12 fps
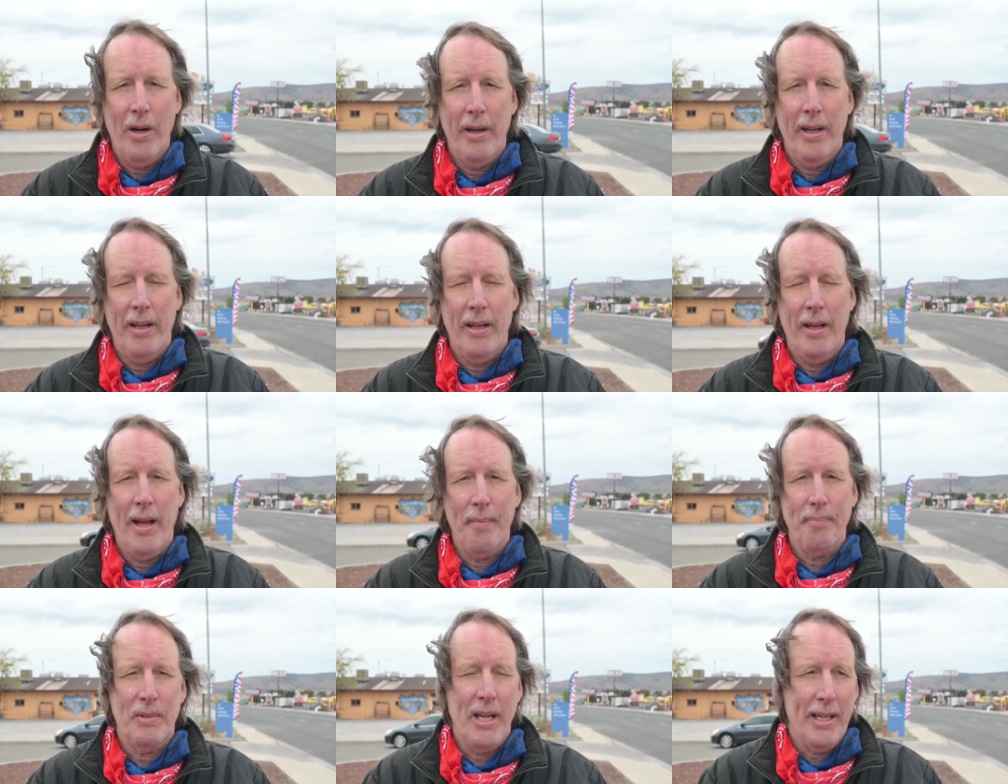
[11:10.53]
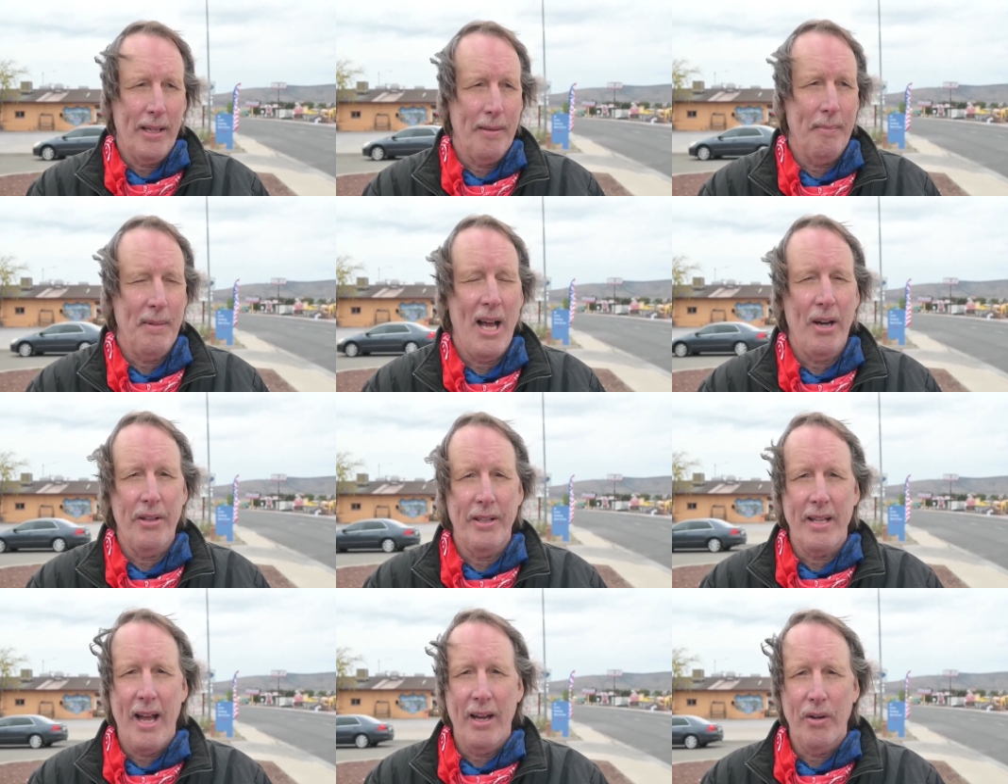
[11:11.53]
I'm taking them down in
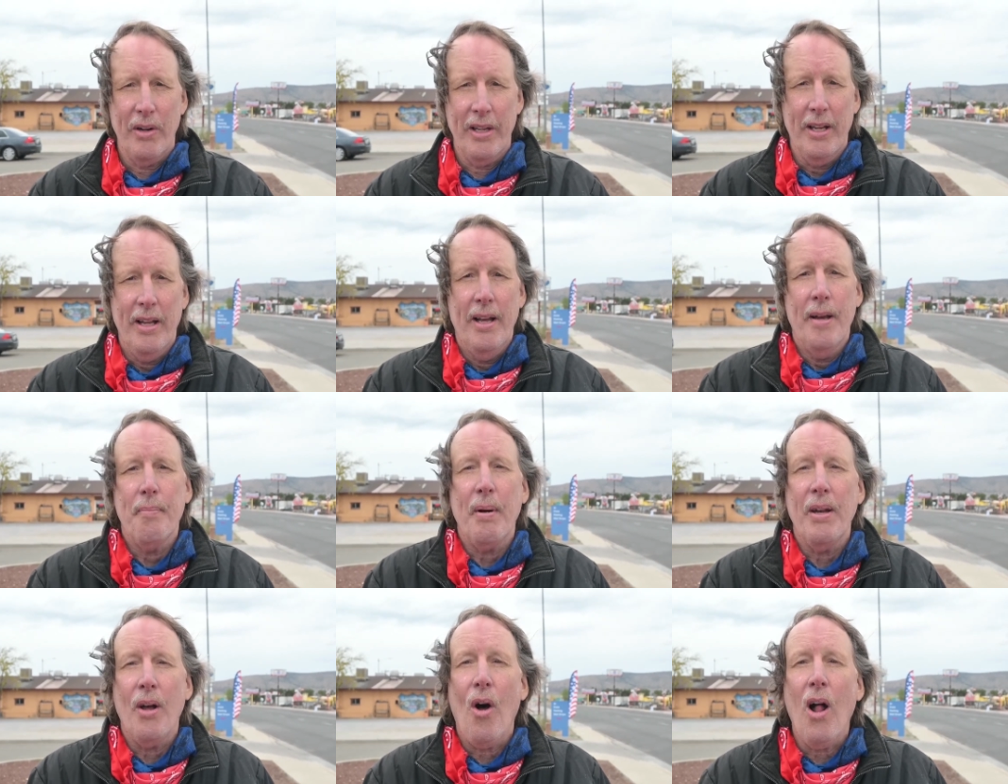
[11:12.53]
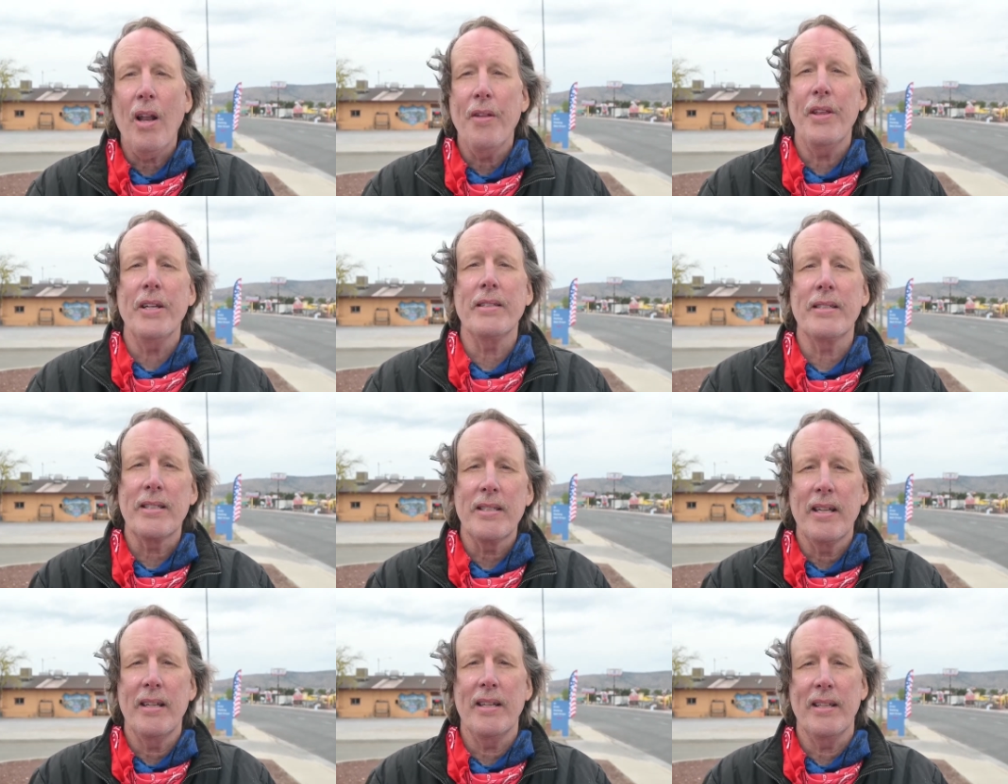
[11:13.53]
the diary, but all of
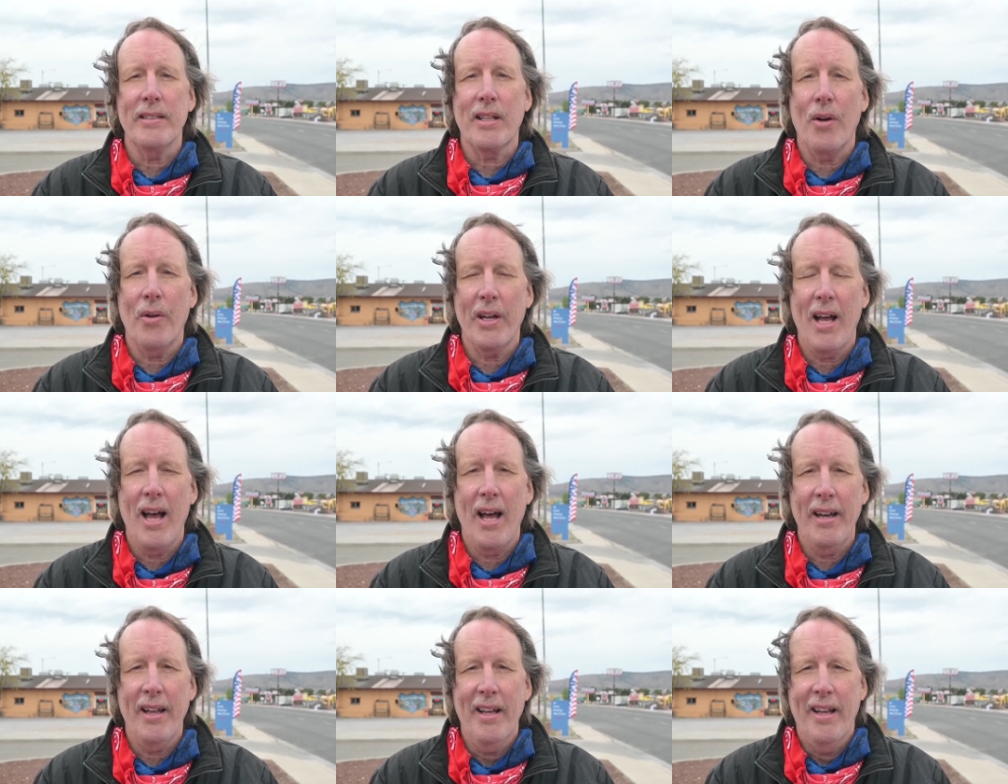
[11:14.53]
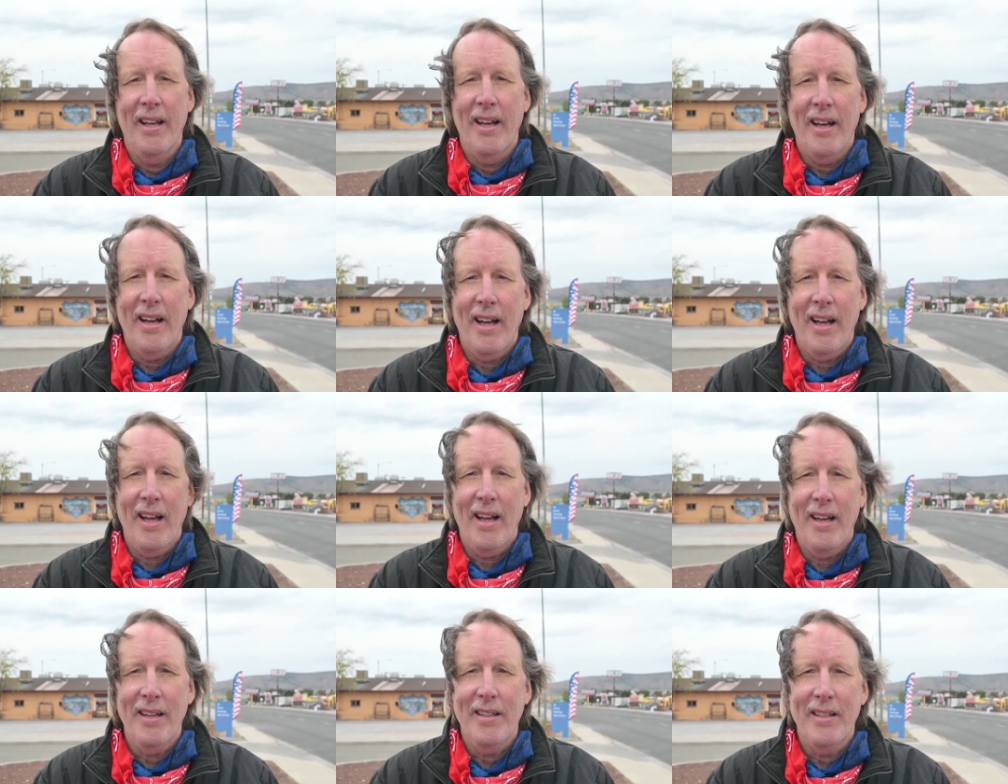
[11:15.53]
this is going on
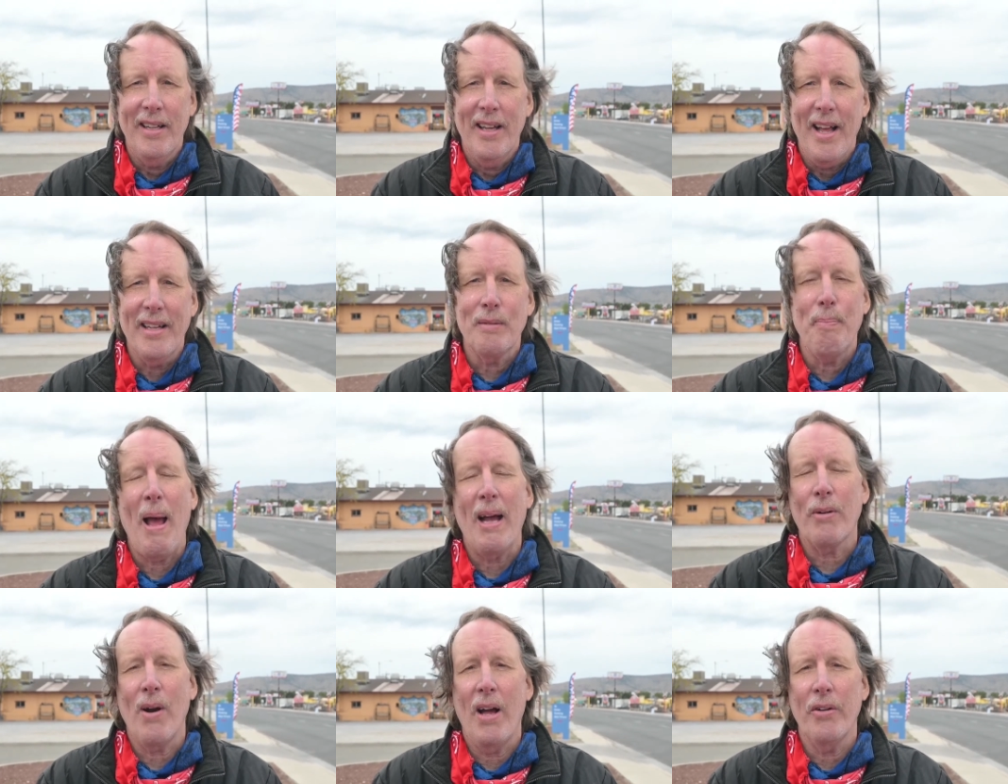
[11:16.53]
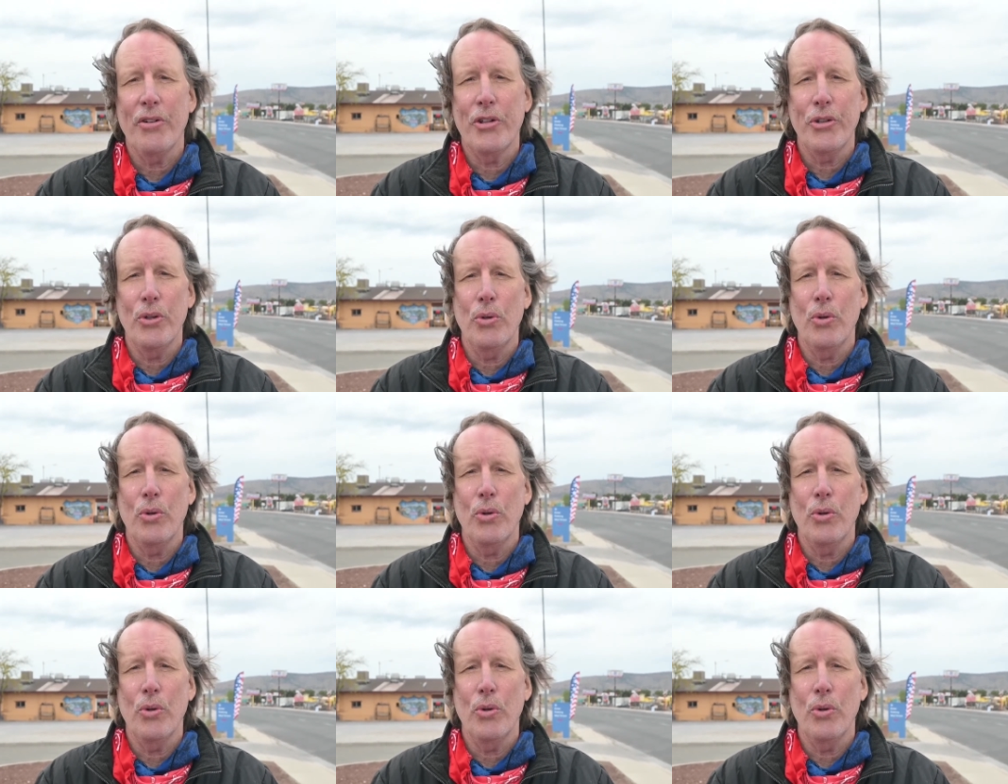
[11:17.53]
uh, as background to